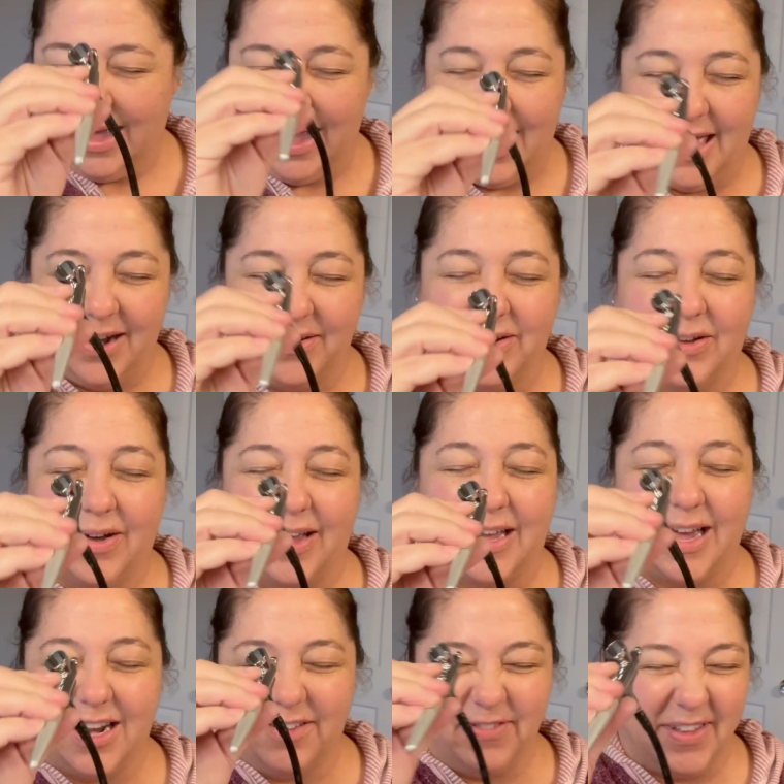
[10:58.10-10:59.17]
I don't know, I
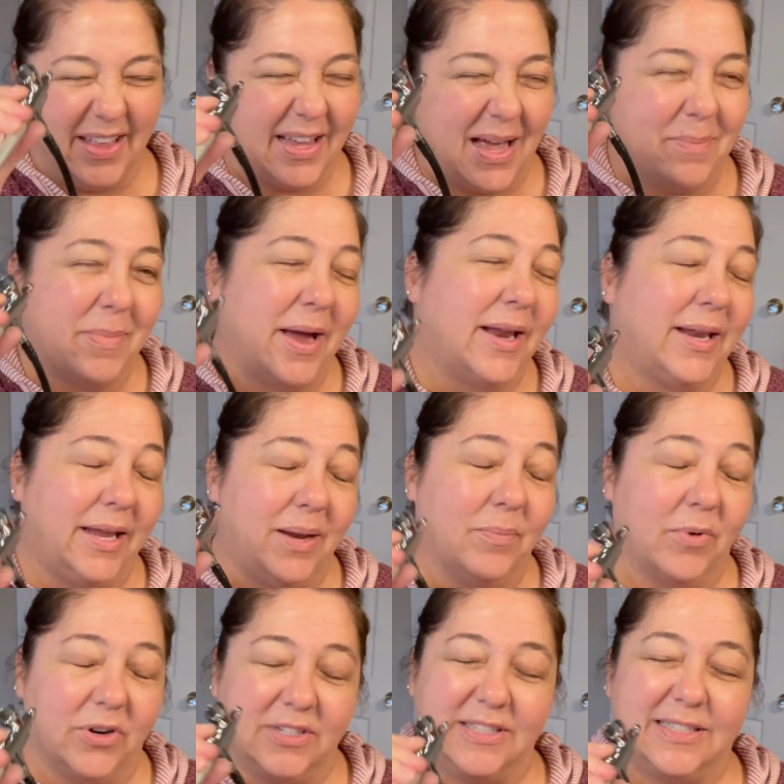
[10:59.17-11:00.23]
kind of feel like I might need
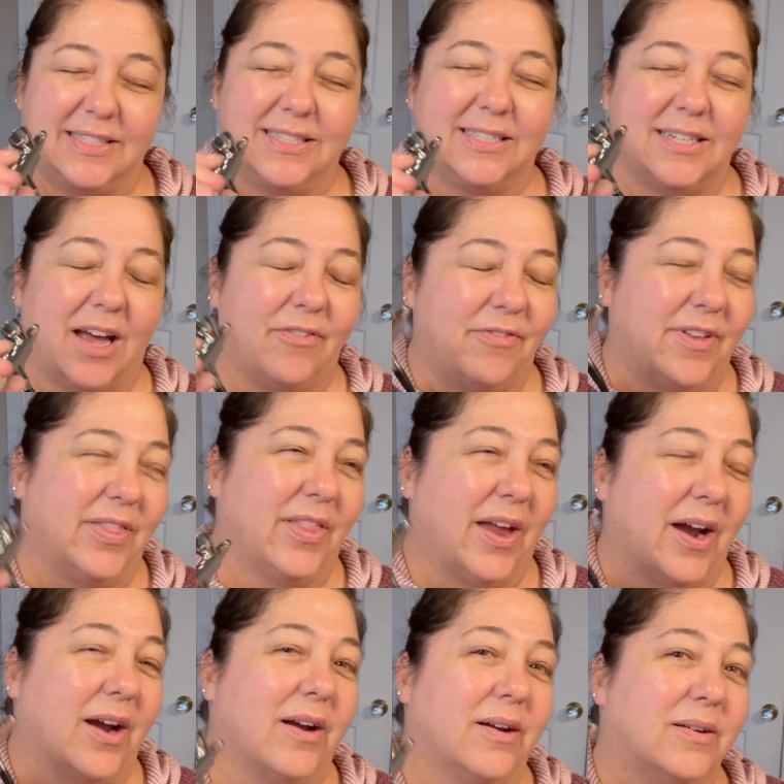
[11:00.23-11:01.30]
more stuff in there.